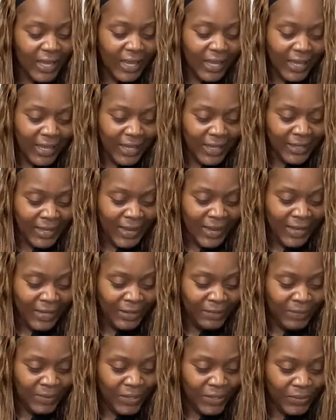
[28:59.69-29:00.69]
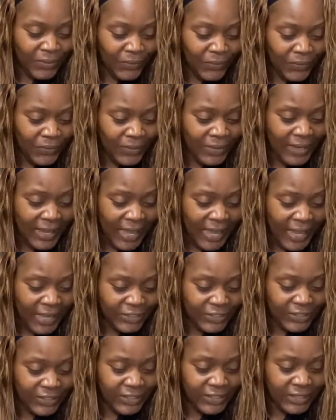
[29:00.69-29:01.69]
and guiding me through
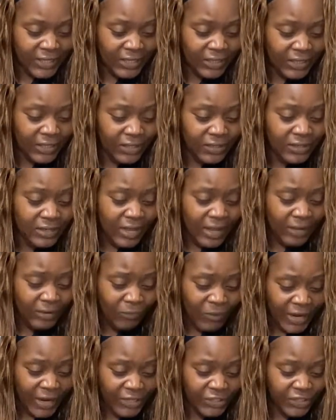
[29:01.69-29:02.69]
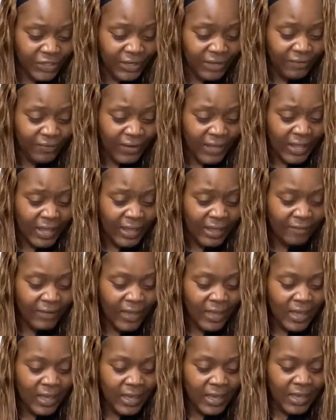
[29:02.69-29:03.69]
actions in the direction of love
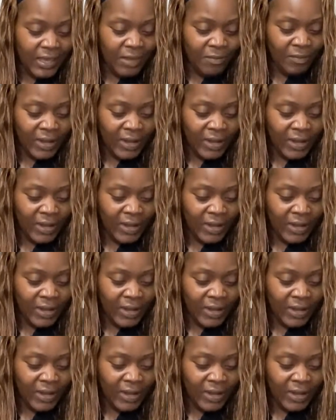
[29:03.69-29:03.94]
and